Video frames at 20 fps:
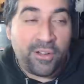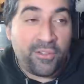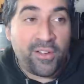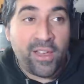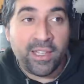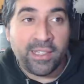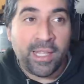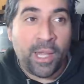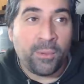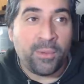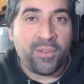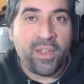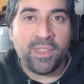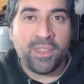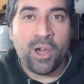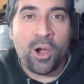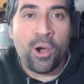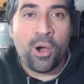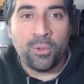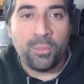and now we've had
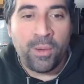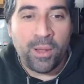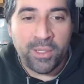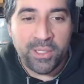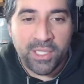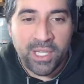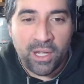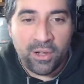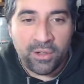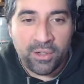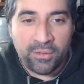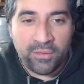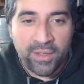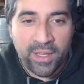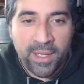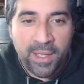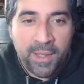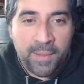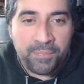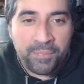the hole punch out of
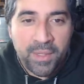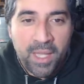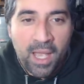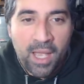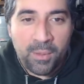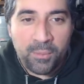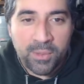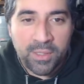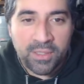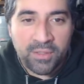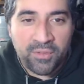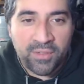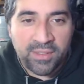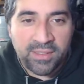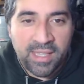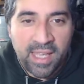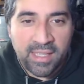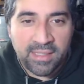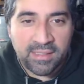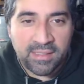it, which is
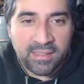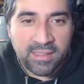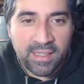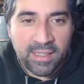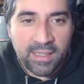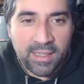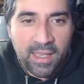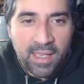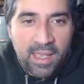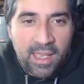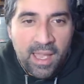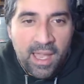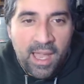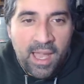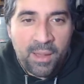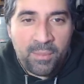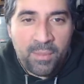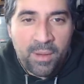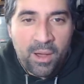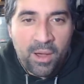fantastic.
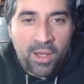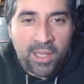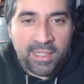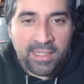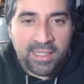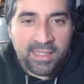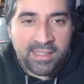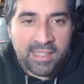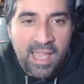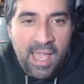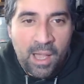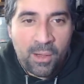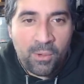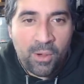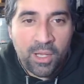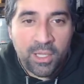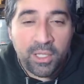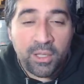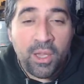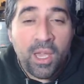Hi Lisa, how
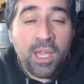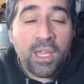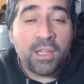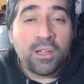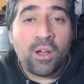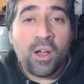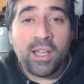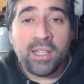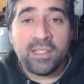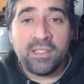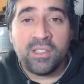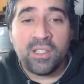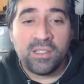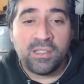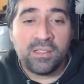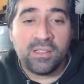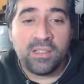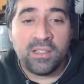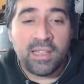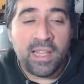are you? Guys,
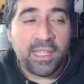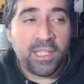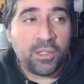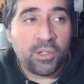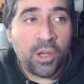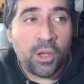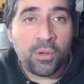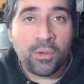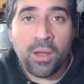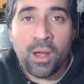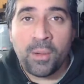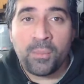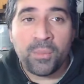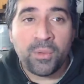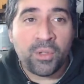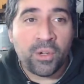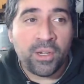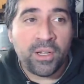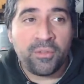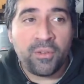just to let you know, I'm
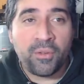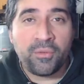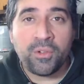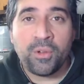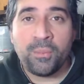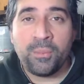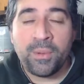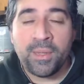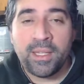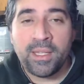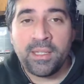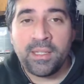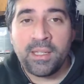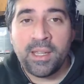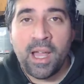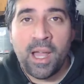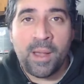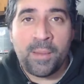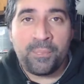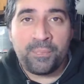sorry if I've not been
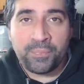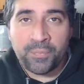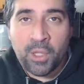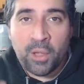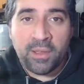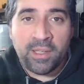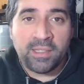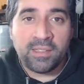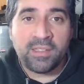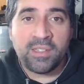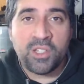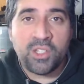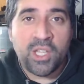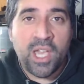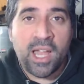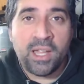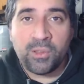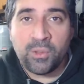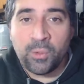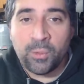going into the
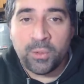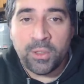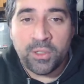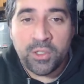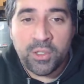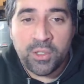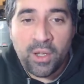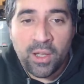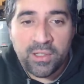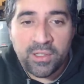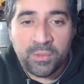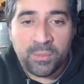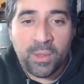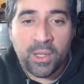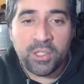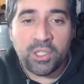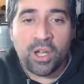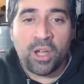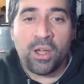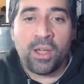chat and talking to you guys as
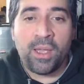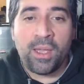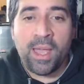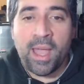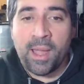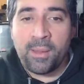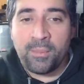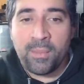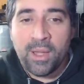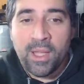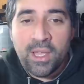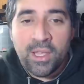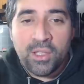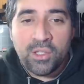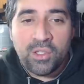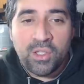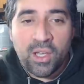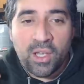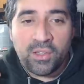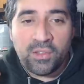much. I am
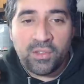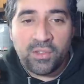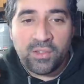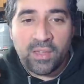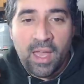just